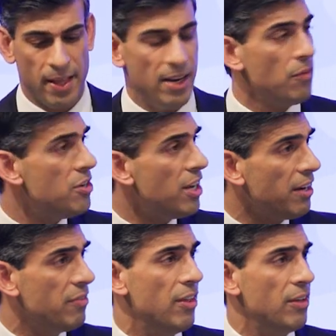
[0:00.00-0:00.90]
Now,
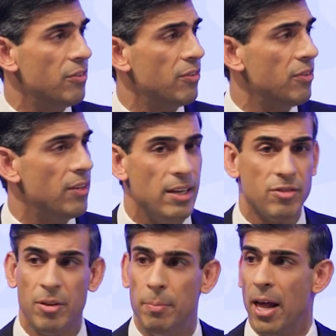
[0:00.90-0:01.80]
none of this
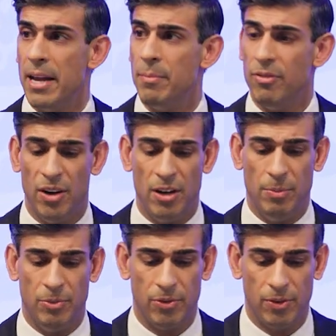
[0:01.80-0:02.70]
is to blame
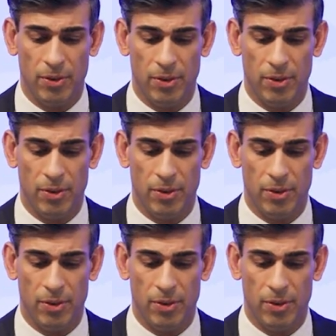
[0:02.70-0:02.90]
firms.